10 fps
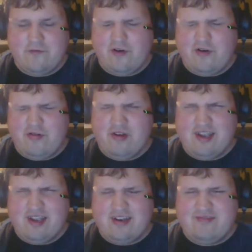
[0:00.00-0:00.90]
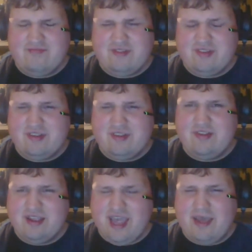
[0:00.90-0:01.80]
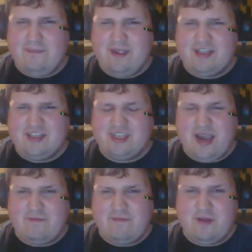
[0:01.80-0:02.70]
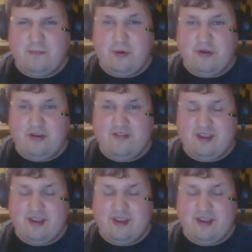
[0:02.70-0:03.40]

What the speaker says: Though the camping is kind of the point